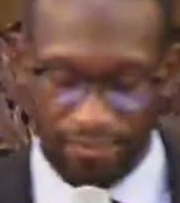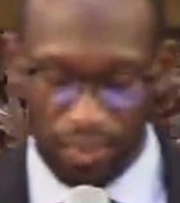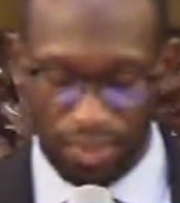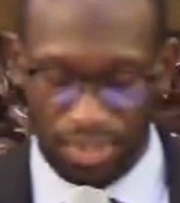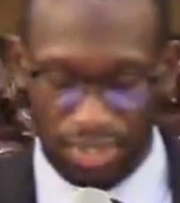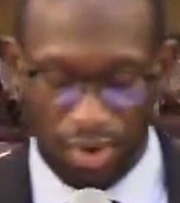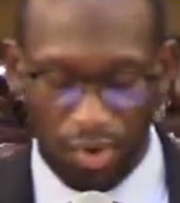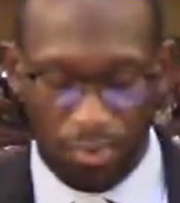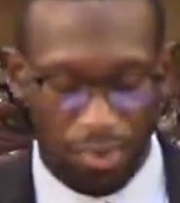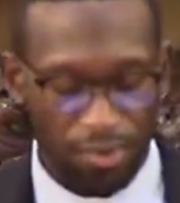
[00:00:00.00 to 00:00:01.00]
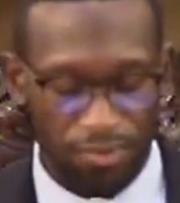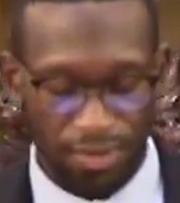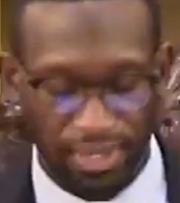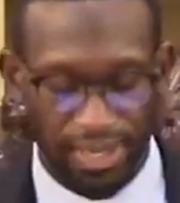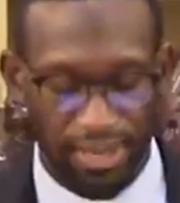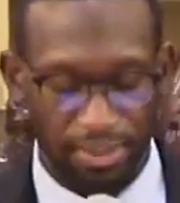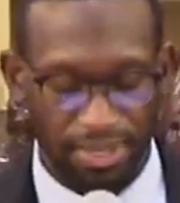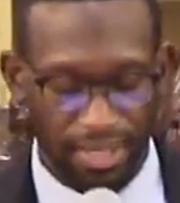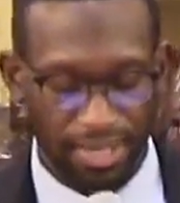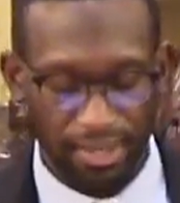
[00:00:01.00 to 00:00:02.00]
for, to know more fully, and
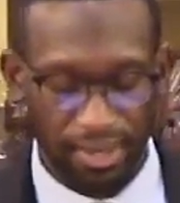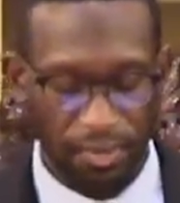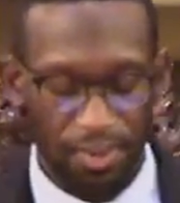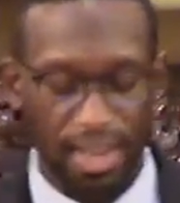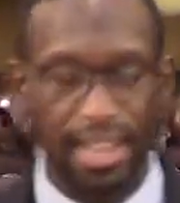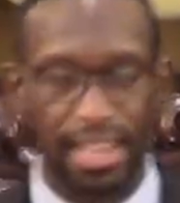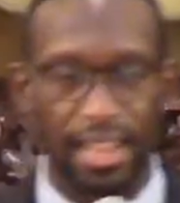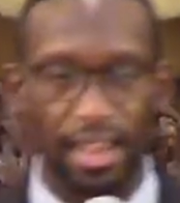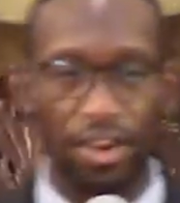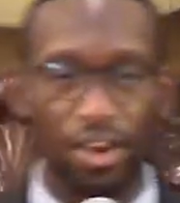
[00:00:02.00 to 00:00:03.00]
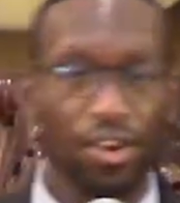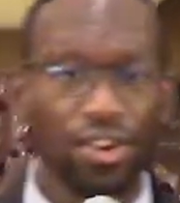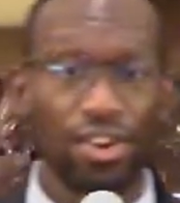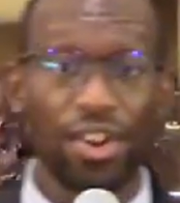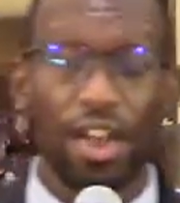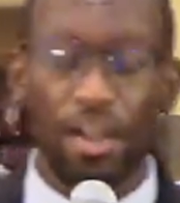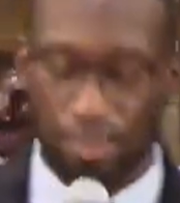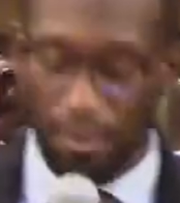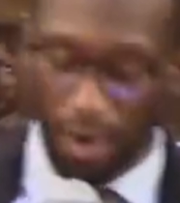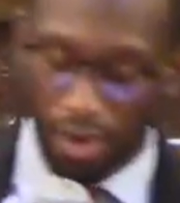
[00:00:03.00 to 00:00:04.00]
particularly what he had heard
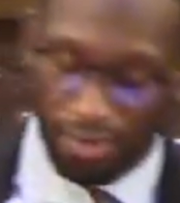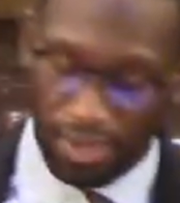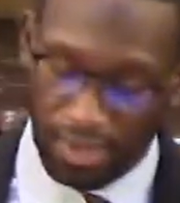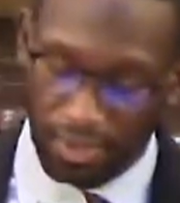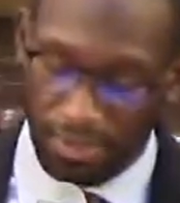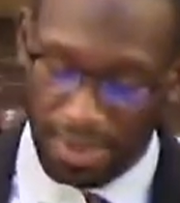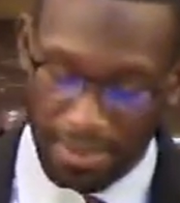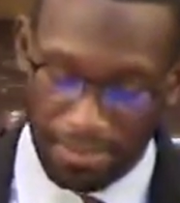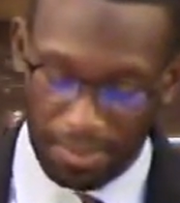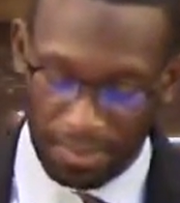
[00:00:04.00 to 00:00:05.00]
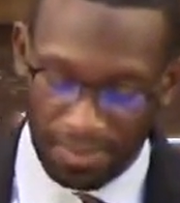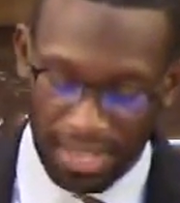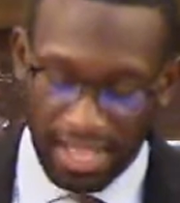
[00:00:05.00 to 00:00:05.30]
from all the other people.